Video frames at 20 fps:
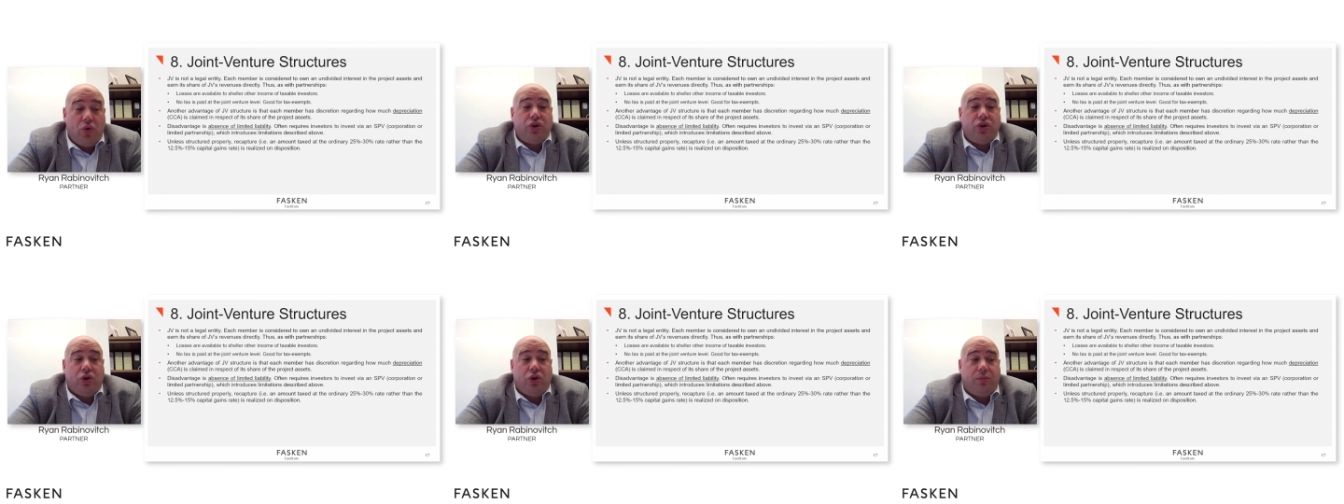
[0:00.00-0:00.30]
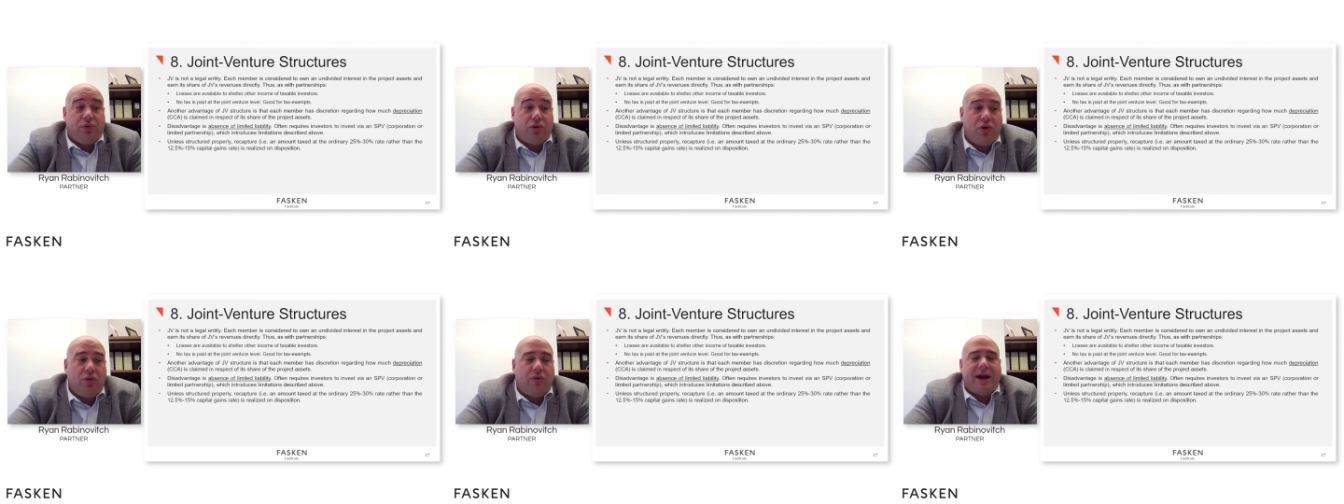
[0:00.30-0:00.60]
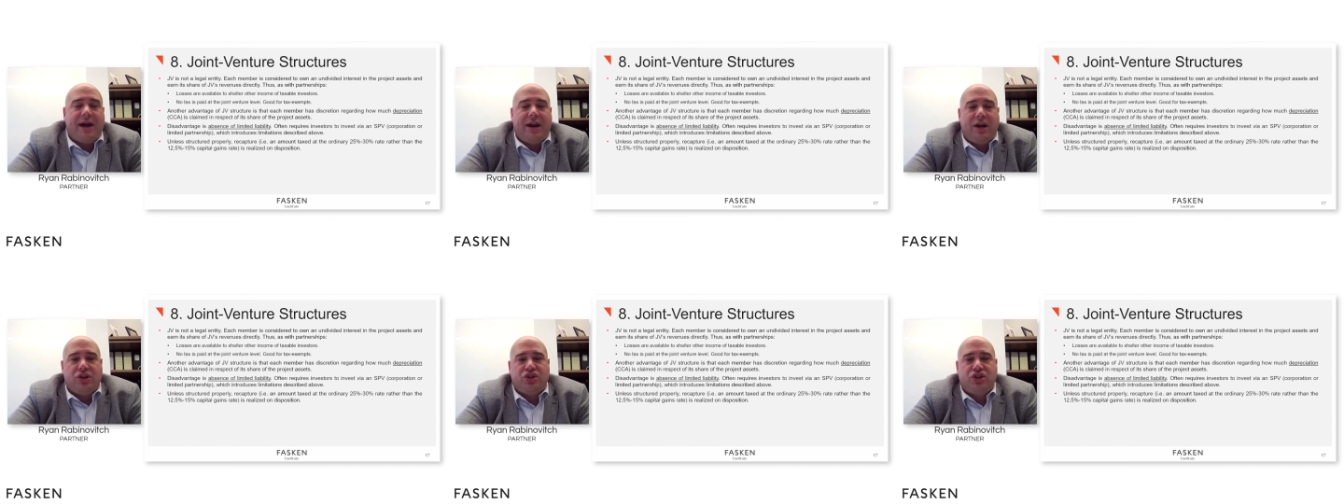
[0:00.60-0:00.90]
your pro
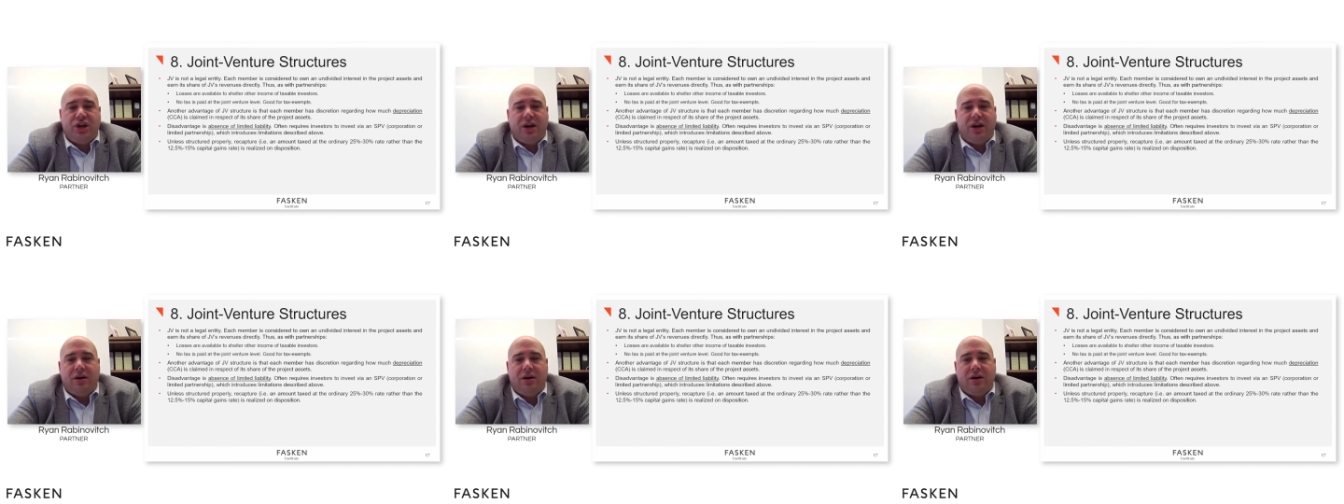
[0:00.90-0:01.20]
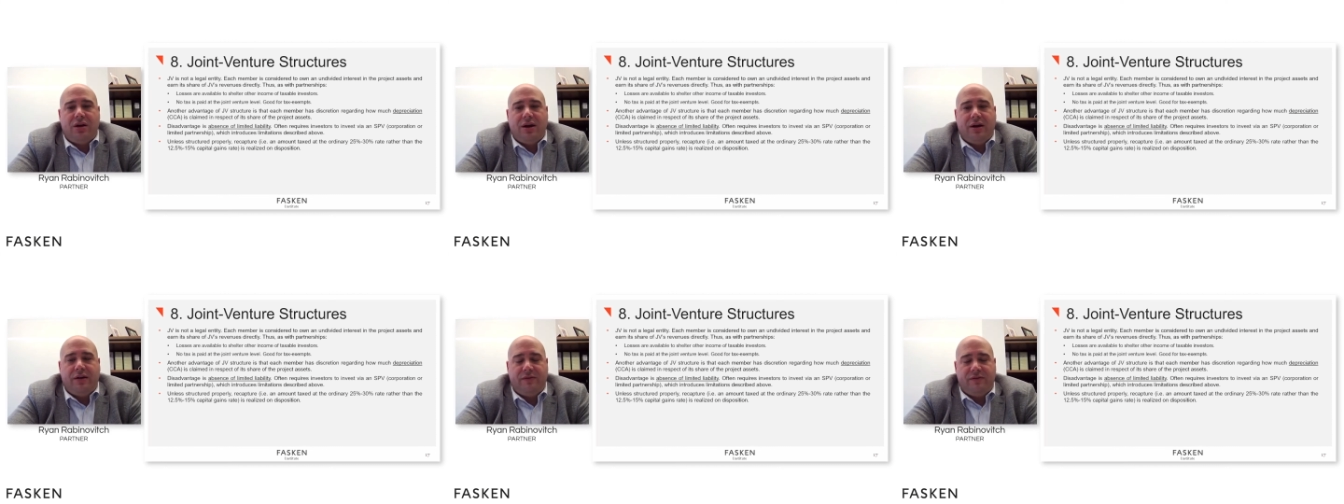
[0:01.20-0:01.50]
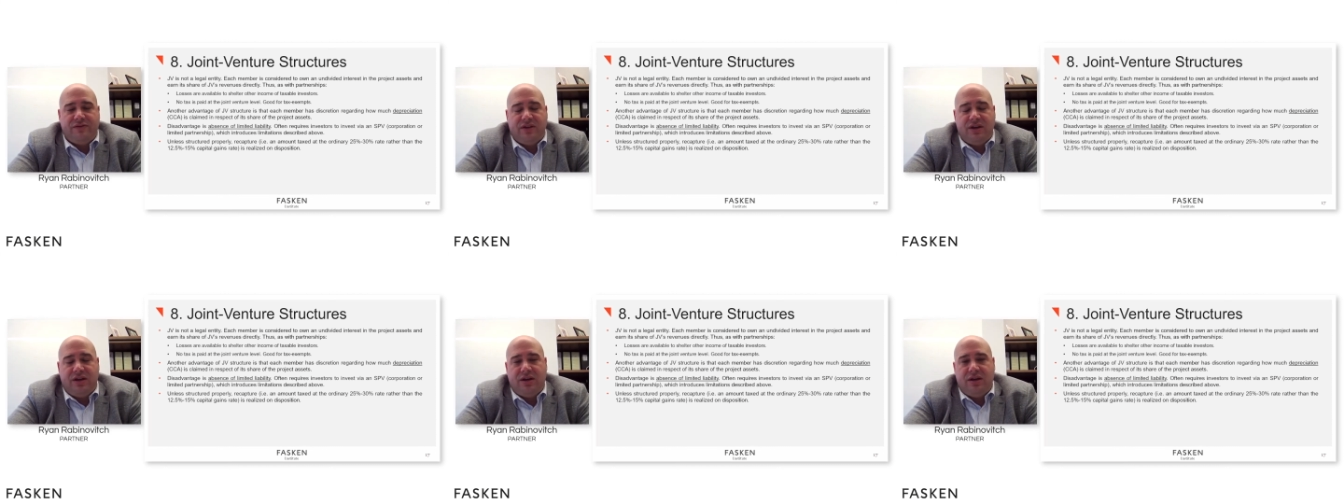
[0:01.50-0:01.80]
rata share
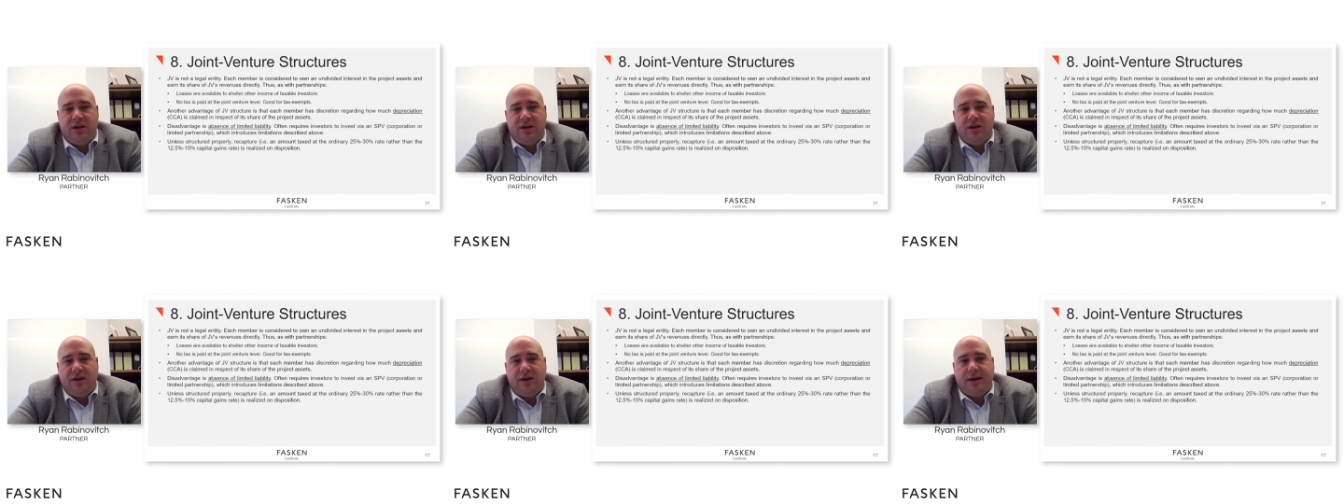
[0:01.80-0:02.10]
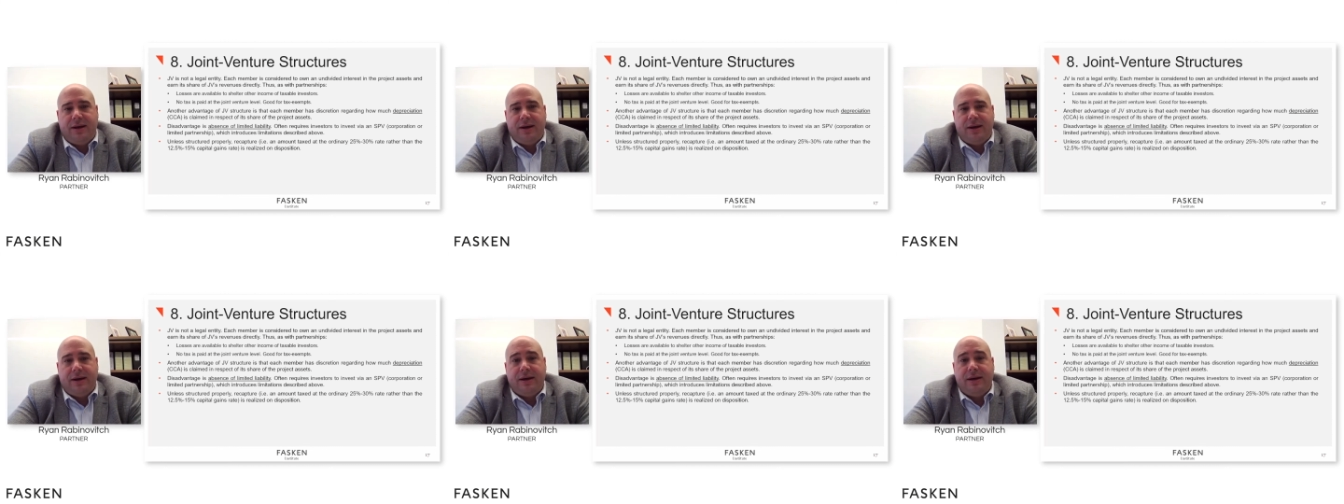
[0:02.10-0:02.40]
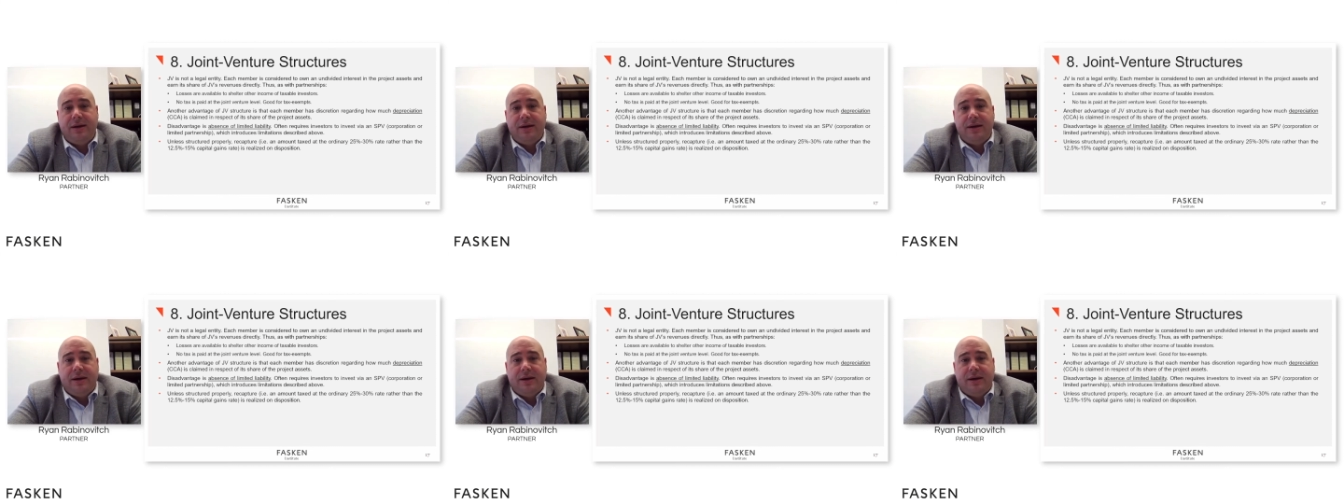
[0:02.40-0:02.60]
of the